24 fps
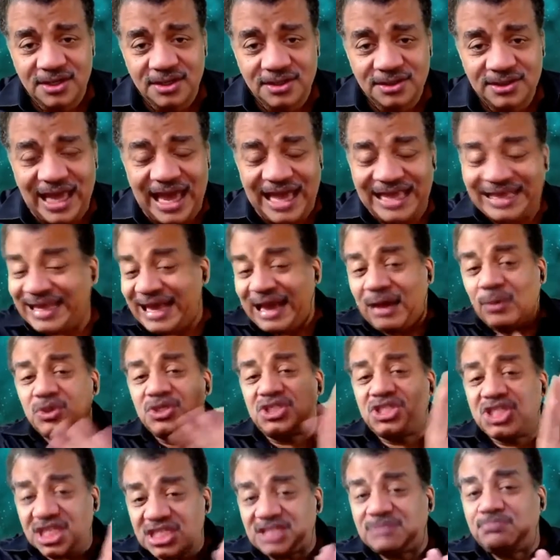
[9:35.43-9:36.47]
That would
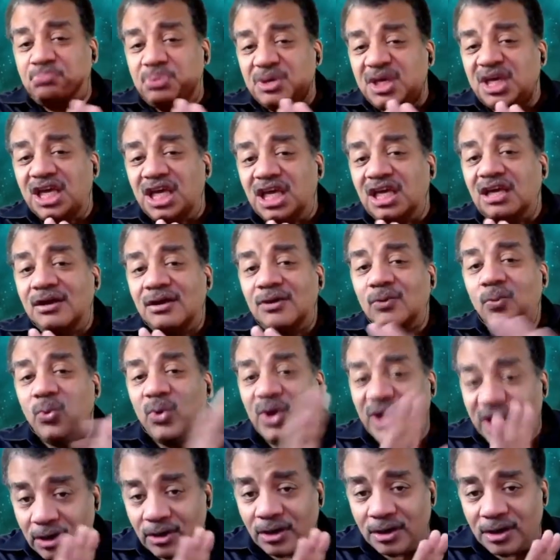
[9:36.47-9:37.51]
just be
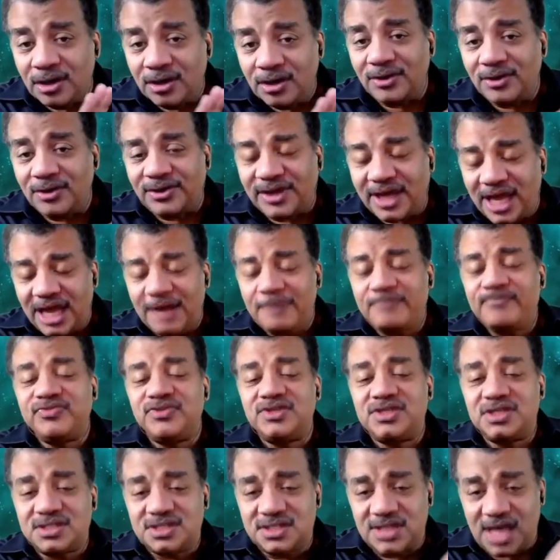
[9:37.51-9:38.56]
weird, okay?
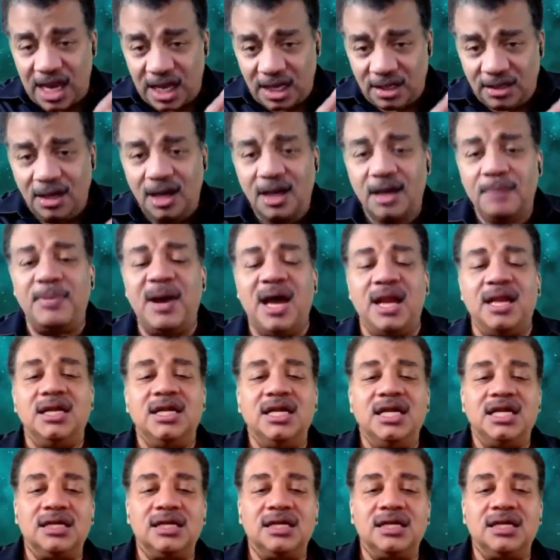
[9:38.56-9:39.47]
Just saying. But